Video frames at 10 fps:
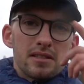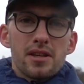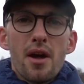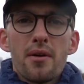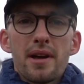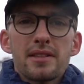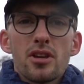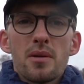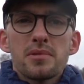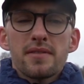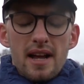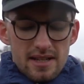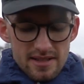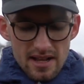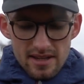So in terms of
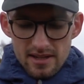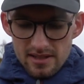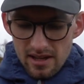aesthetics,